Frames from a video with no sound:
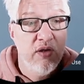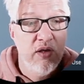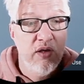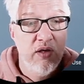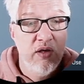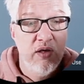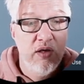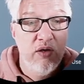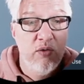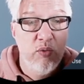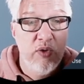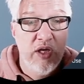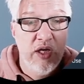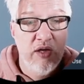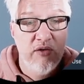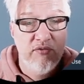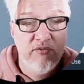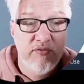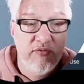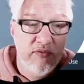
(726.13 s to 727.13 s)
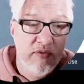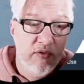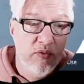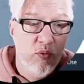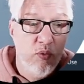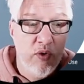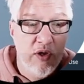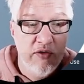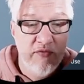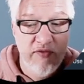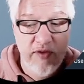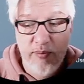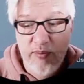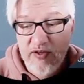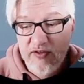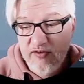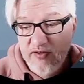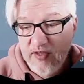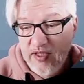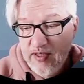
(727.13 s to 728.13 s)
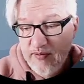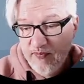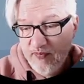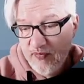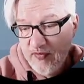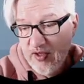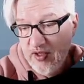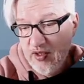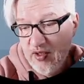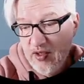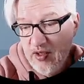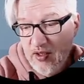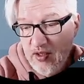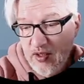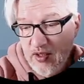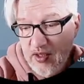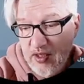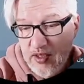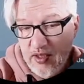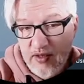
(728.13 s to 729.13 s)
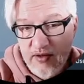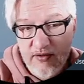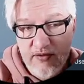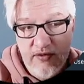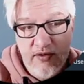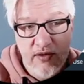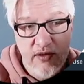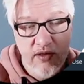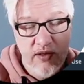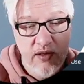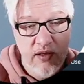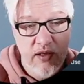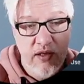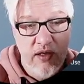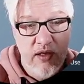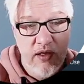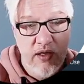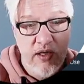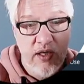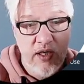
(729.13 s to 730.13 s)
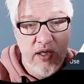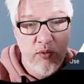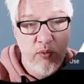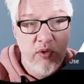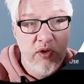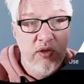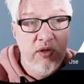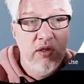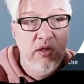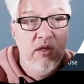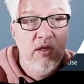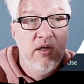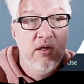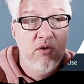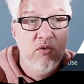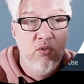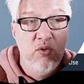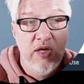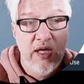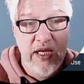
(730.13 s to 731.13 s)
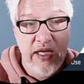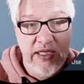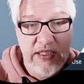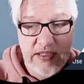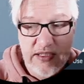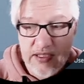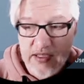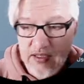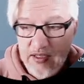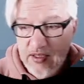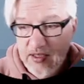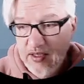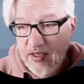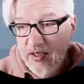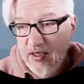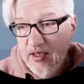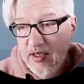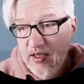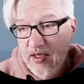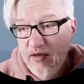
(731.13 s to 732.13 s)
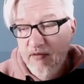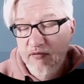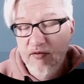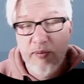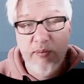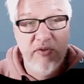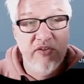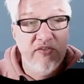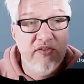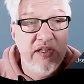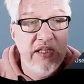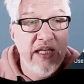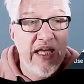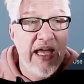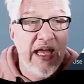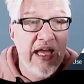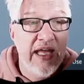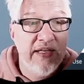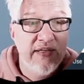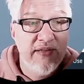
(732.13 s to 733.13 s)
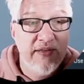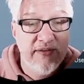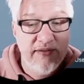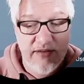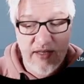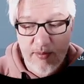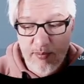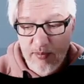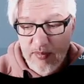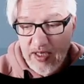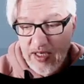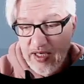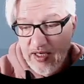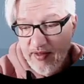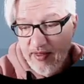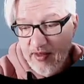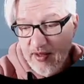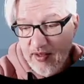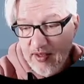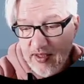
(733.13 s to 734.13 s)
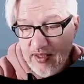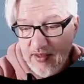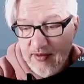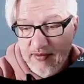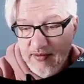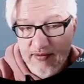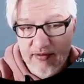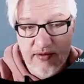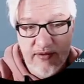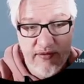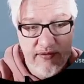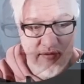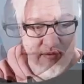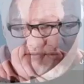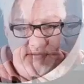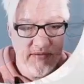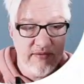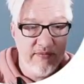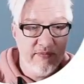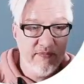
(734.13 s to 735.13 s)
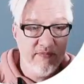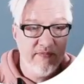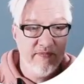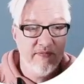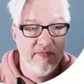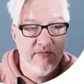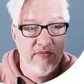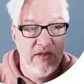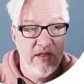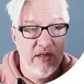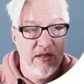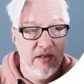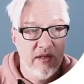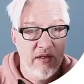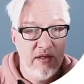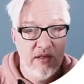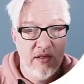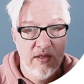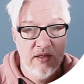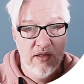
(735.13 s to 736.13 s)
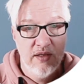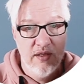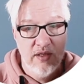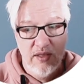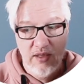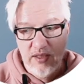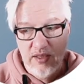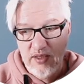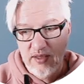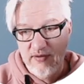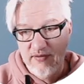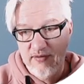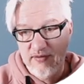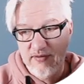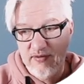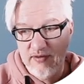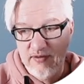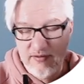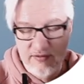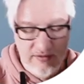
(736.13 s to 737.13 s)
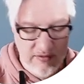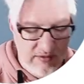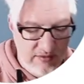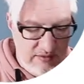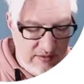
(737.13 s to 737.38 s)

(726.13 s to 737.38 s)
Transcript: uh, we have one VPC and I will create VPC and some other instances. And this is